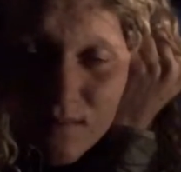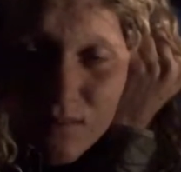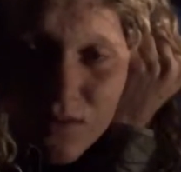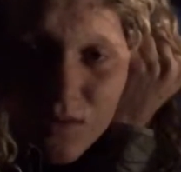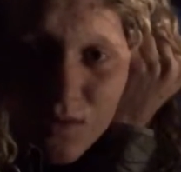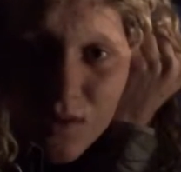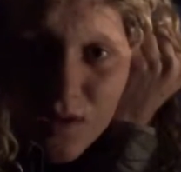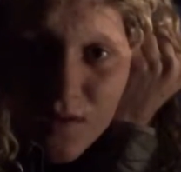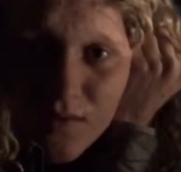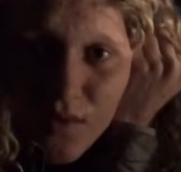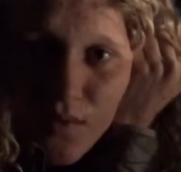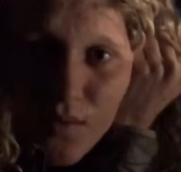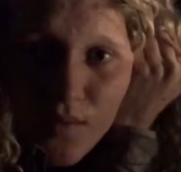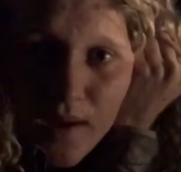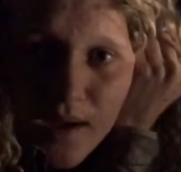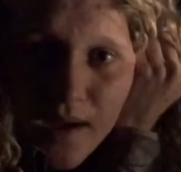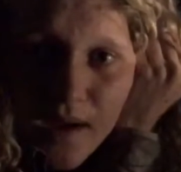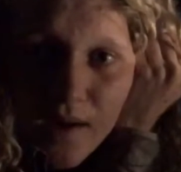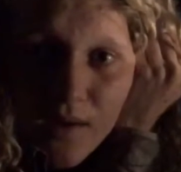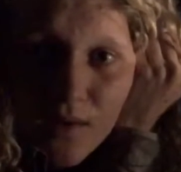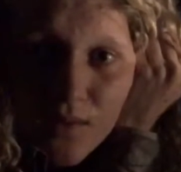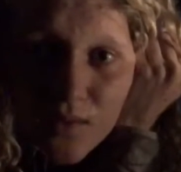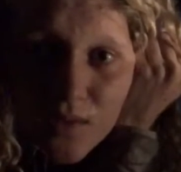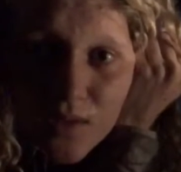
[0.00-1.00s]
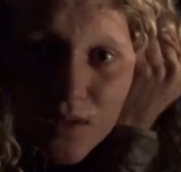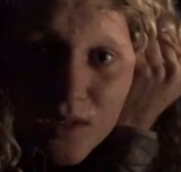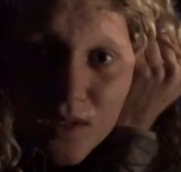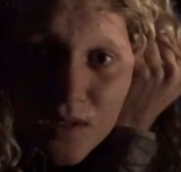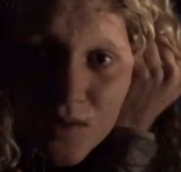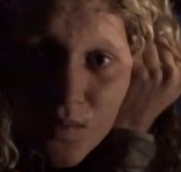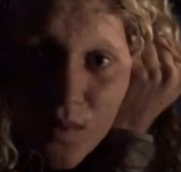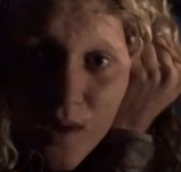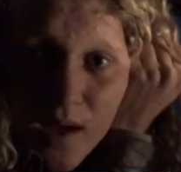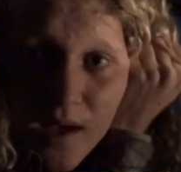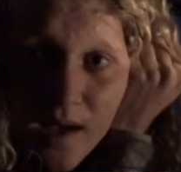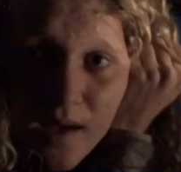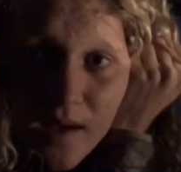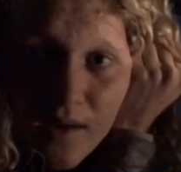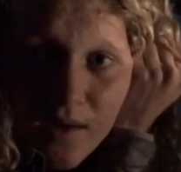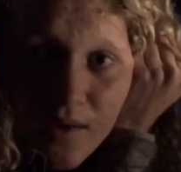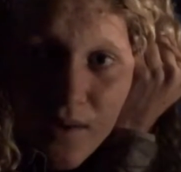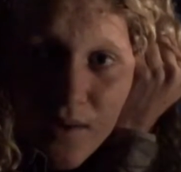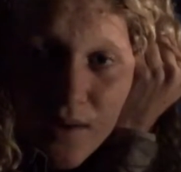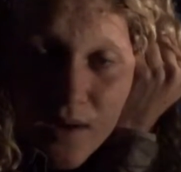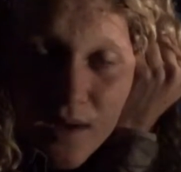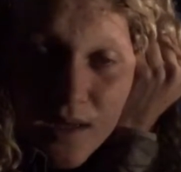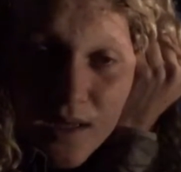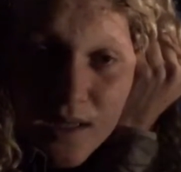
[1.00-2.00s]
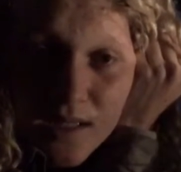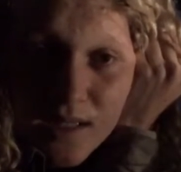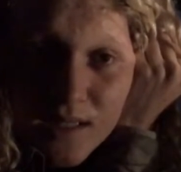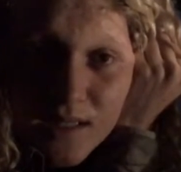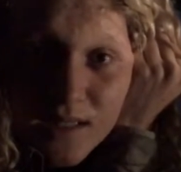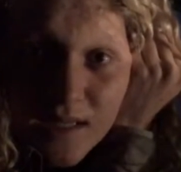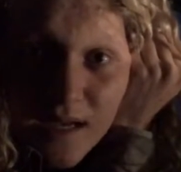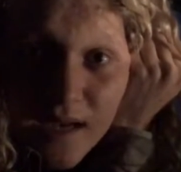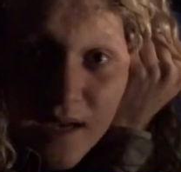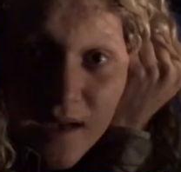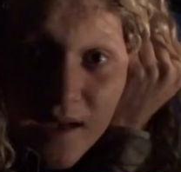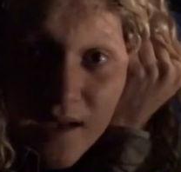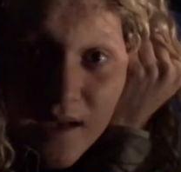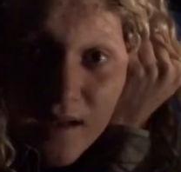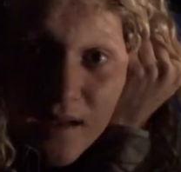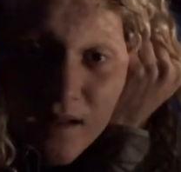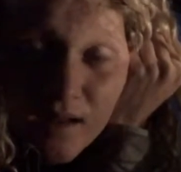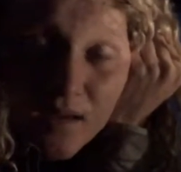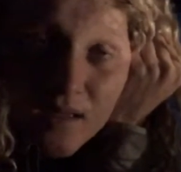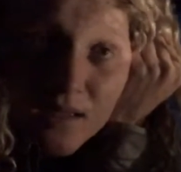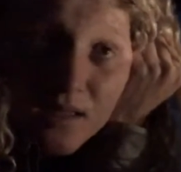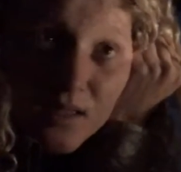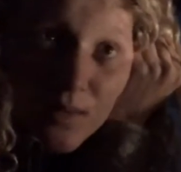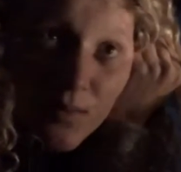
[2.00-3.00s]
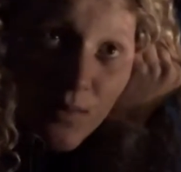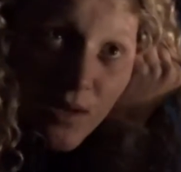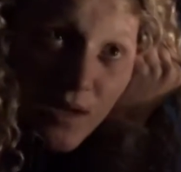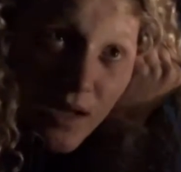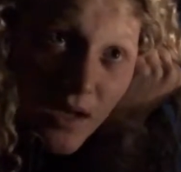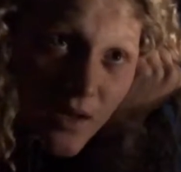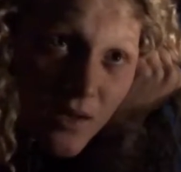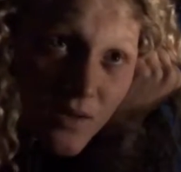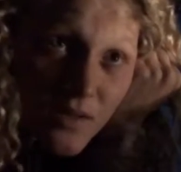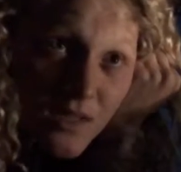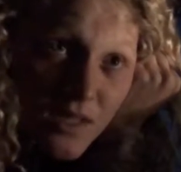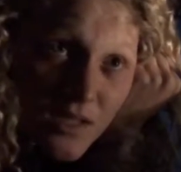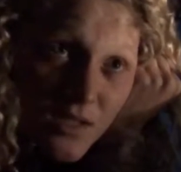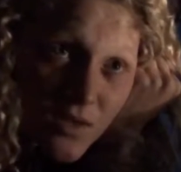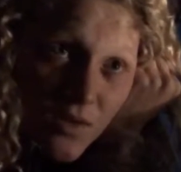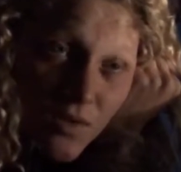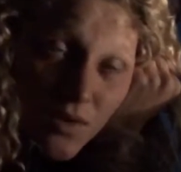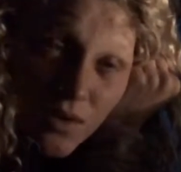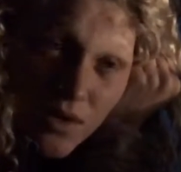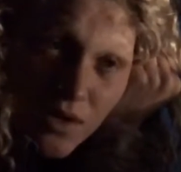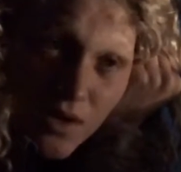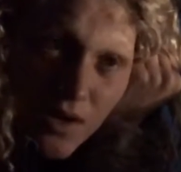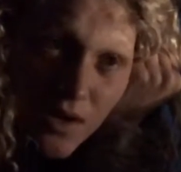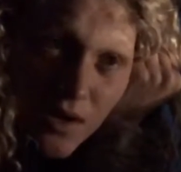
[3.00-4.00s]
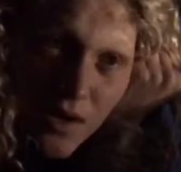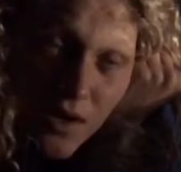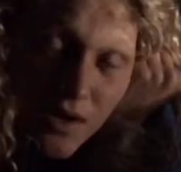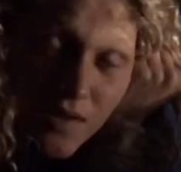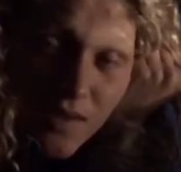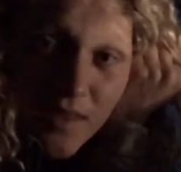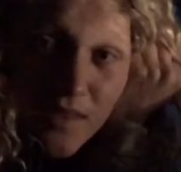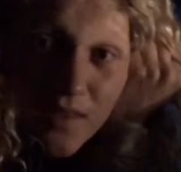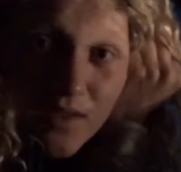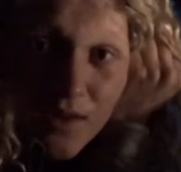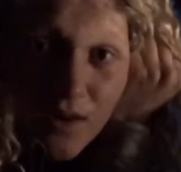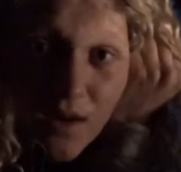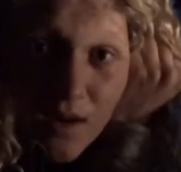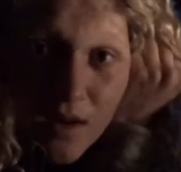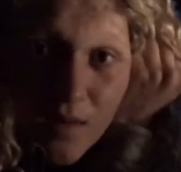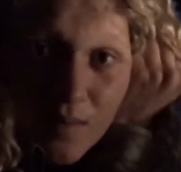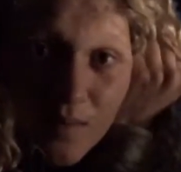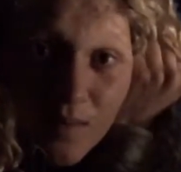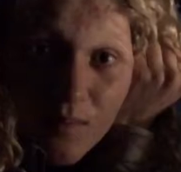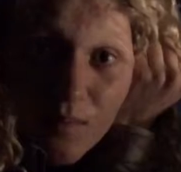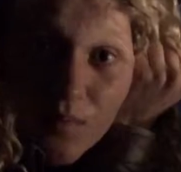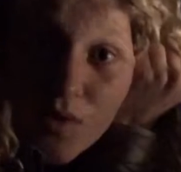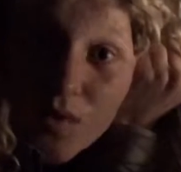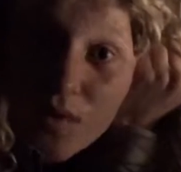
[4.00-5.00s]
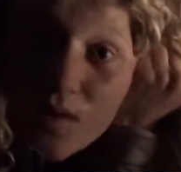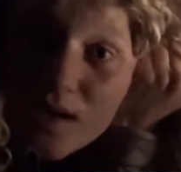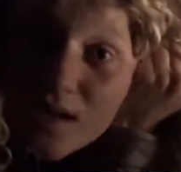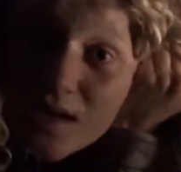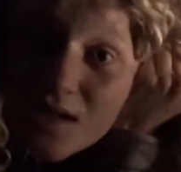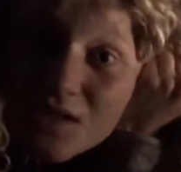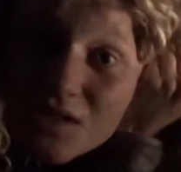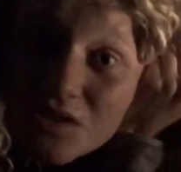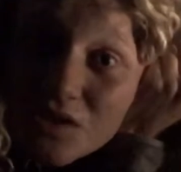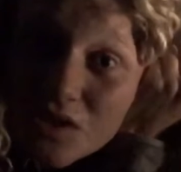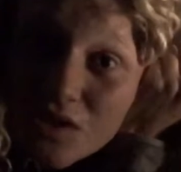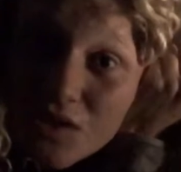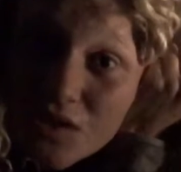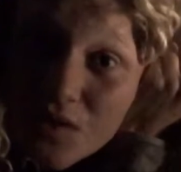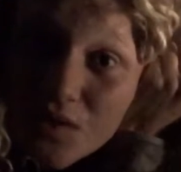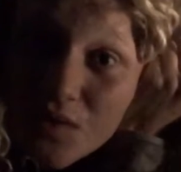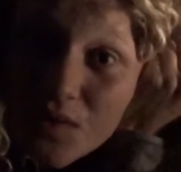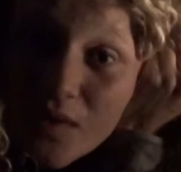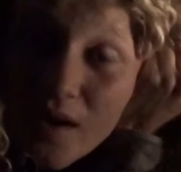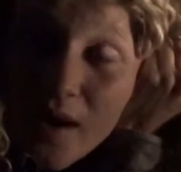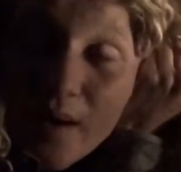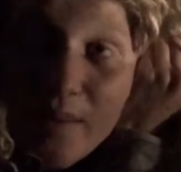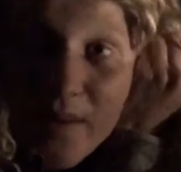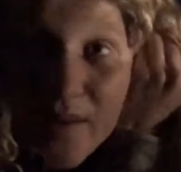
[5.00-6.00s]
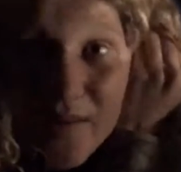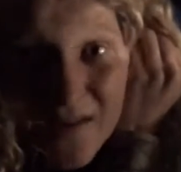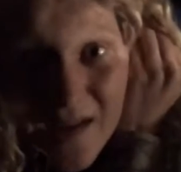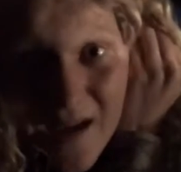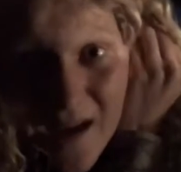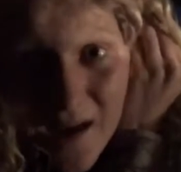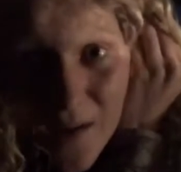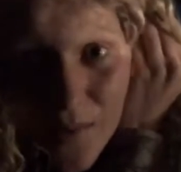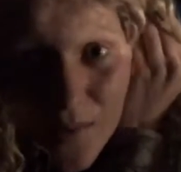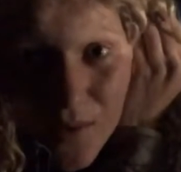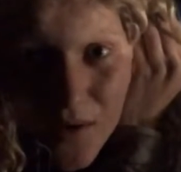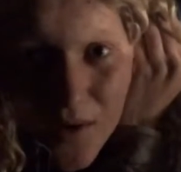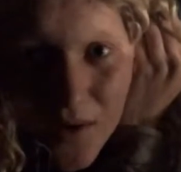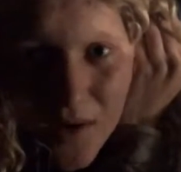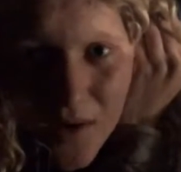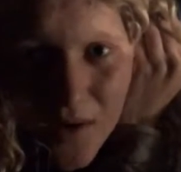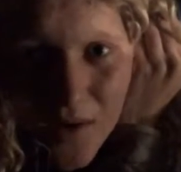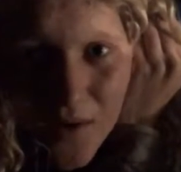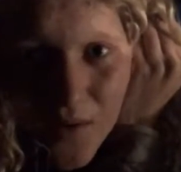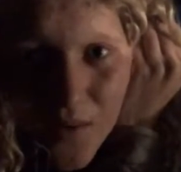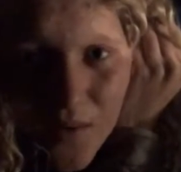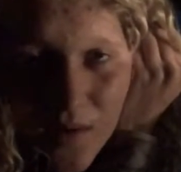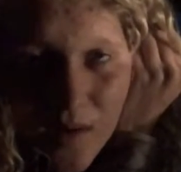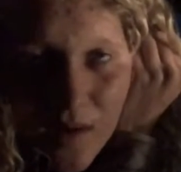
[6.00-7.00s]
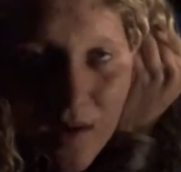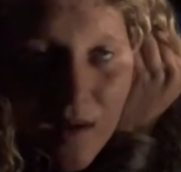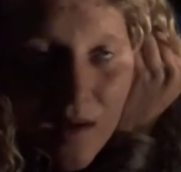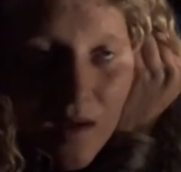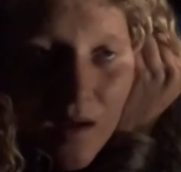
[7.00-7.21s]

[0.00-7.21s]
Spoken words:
sort of around as well said someone else had told her that the car had been broken into about an hour ago.